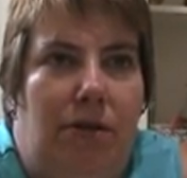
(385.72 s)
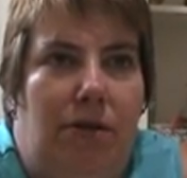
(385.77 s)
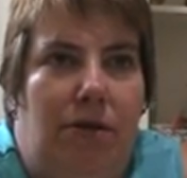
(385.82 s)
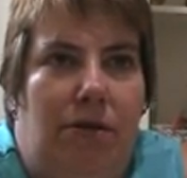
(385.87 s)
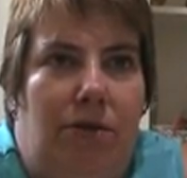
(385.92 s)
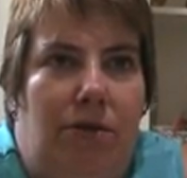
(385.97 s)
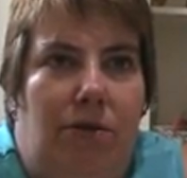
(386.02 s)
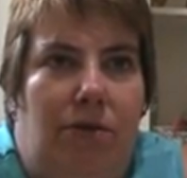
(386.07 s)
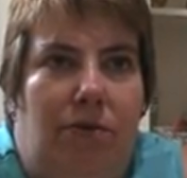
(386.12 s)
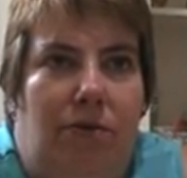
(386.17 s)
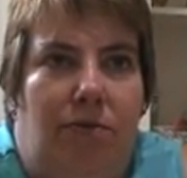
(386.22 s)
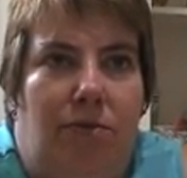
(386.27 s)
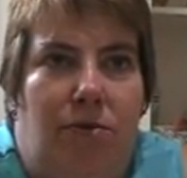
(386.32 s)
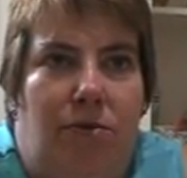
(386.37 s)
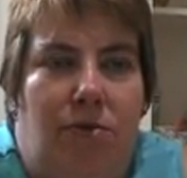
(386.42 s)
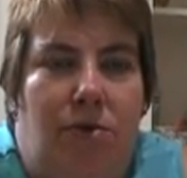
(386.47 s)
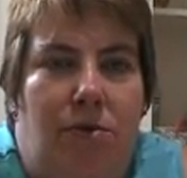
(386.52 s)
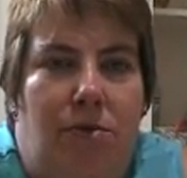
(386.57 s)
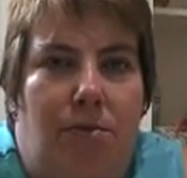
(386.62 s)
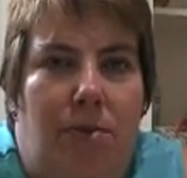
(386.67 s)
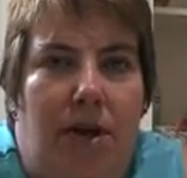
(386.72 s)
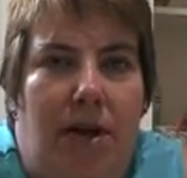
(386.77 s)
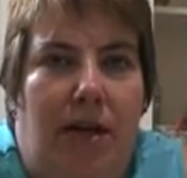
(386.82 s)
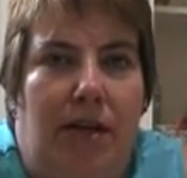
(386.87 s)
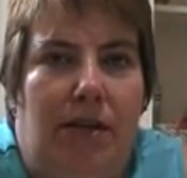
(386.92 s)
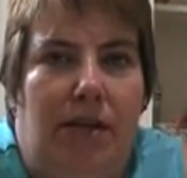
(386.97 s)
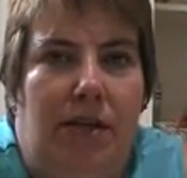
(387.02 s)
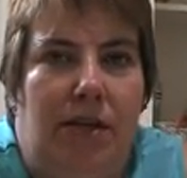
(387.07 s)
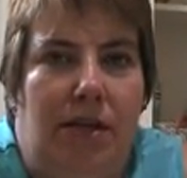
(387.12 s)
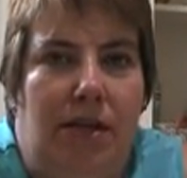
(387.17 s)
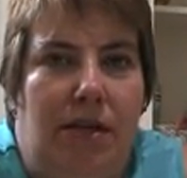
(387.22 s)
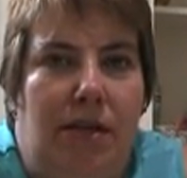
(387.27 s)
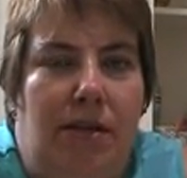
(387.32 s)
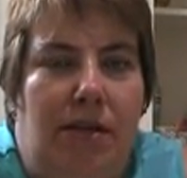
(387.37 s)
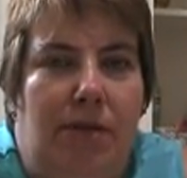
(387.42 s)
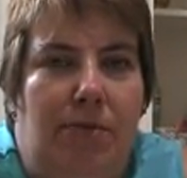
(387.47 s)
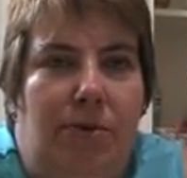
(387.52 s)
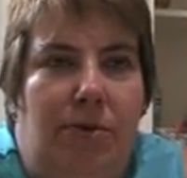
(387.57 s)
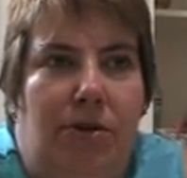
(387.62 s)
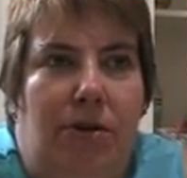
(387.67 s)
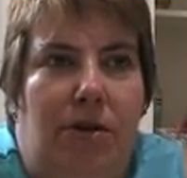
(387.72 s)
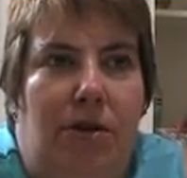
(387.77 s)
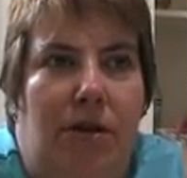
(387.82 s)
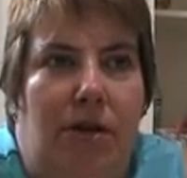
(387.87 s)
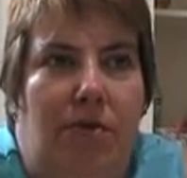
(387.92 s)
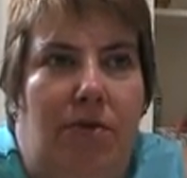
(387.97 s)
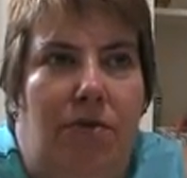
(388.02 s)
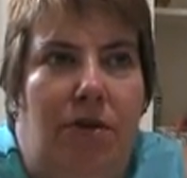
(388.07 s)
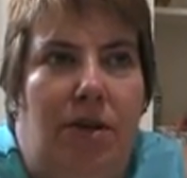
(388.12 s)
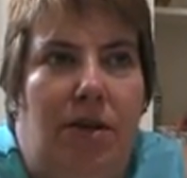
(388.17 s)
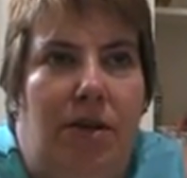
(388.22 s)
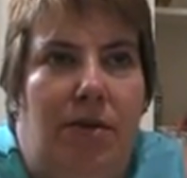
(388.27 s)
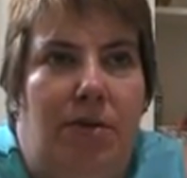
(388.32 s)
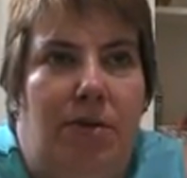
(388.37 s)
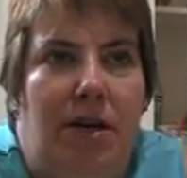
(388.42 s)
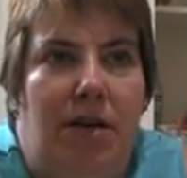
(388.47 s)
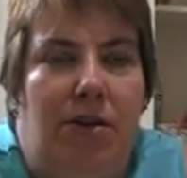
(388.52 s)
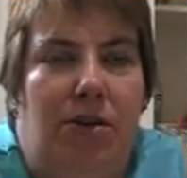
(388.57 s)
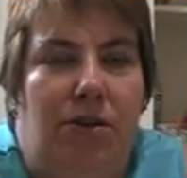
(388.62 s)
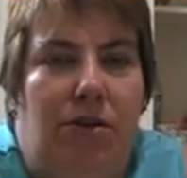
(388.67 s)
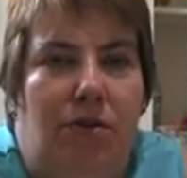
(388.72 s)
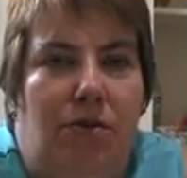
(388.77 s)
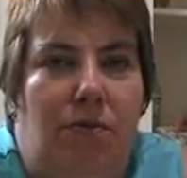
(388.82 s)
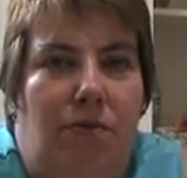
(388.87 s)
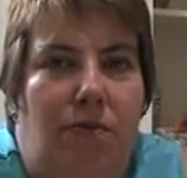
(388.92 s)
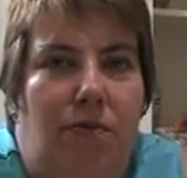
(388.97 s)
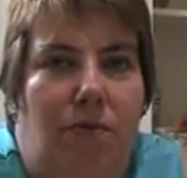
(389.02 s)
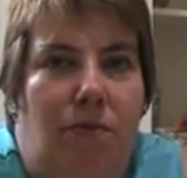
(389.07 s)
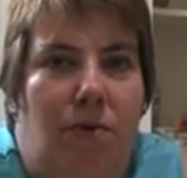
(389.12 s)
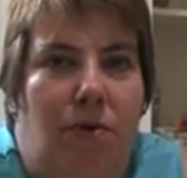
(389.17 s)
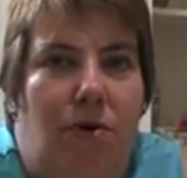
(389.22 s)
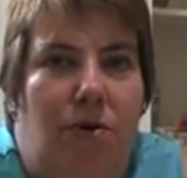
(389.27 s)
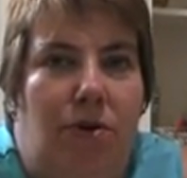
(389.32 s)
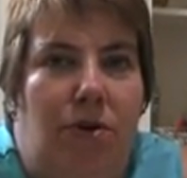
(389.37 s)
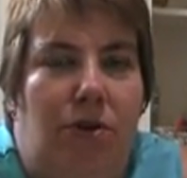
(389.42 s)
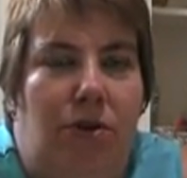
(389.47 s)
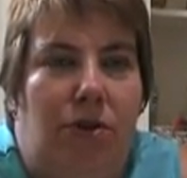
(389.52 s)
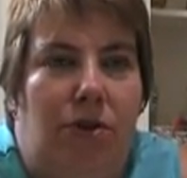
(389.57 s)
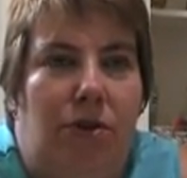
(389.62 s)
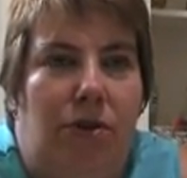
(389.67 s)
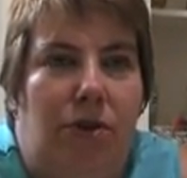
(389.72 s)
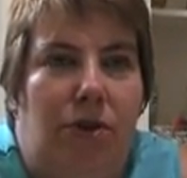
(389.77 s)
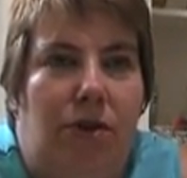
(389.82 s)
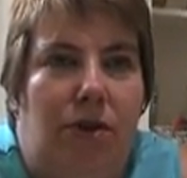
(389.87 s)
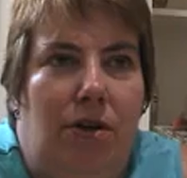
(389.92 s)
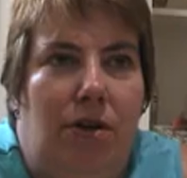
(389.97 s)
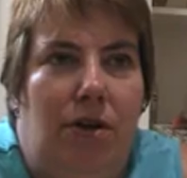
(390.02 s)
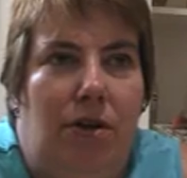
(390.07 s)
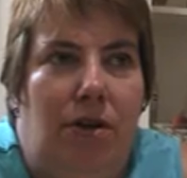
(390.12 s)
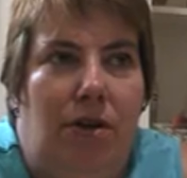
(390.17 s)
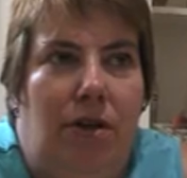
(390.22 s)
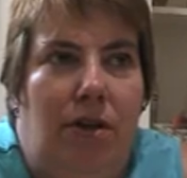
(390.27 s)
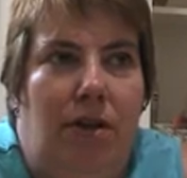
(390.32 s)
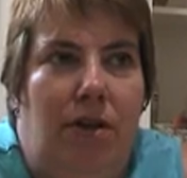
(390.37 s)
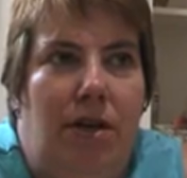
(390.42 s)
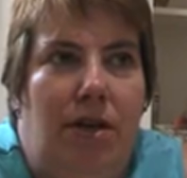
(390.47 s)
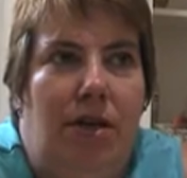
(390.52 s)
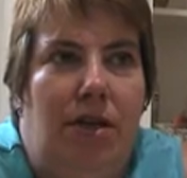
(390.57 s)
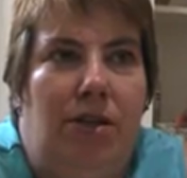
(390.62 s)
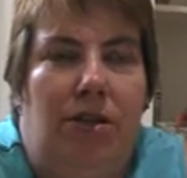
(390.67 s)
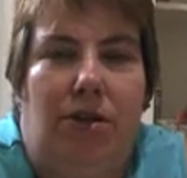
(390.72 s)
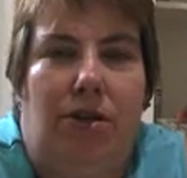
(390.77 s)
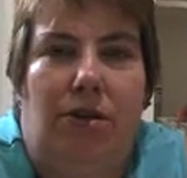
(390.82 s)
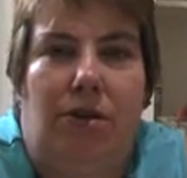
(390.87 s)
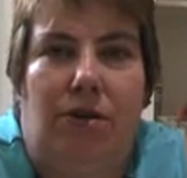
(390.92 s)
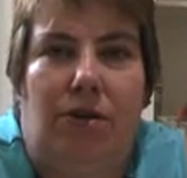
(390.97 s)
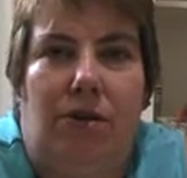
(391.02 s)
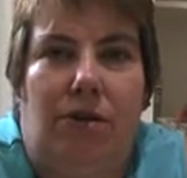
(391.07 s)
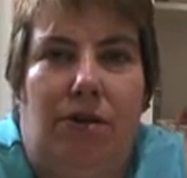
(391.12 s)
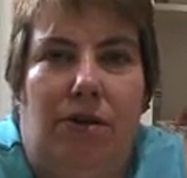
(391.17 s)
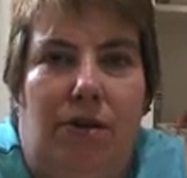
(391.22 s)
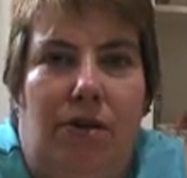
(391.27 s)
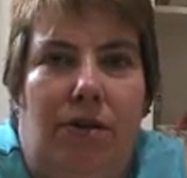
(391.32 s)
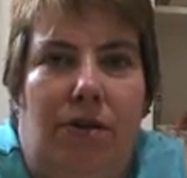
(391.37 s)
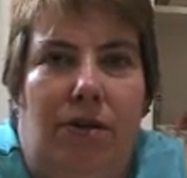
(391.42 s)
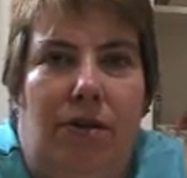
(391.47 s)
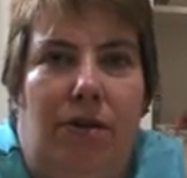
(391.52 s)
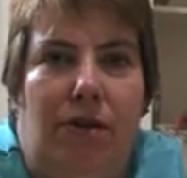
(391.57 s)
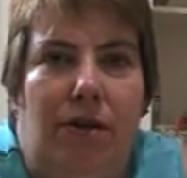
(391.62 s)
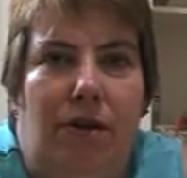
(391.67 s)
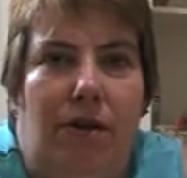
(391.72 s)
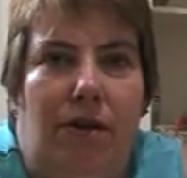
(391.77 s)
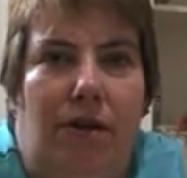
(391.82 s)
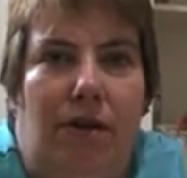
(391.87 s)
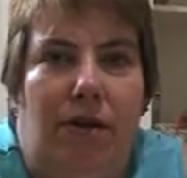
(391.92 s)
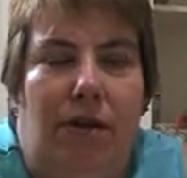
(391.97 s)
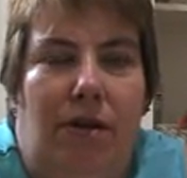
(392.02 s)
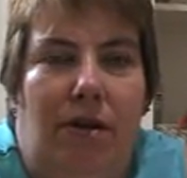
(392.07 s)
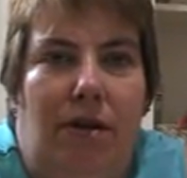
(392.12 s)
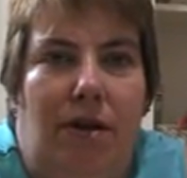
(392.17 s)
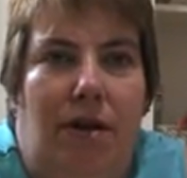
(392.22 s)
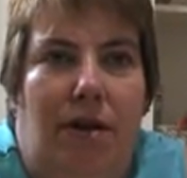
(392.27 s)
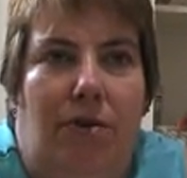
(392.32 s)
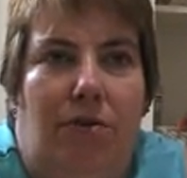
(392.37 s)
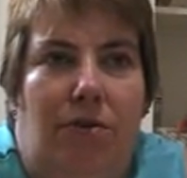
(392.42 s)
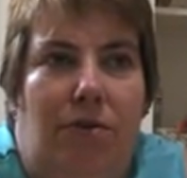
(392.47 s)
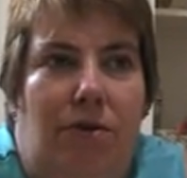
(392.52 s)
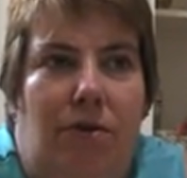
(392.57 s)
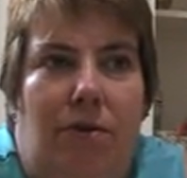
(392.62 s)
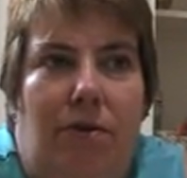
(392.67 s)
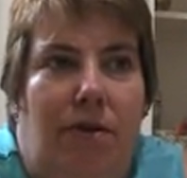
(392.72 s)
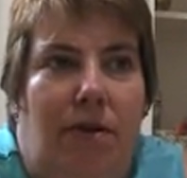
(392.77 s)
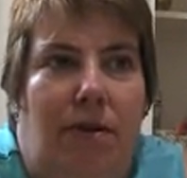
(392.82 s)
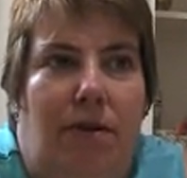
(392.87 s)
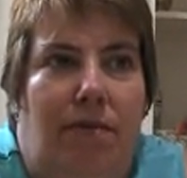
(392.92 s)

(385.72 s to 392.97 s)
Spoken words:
sort of more complex needs, but it really depends on what the needs are, and that all,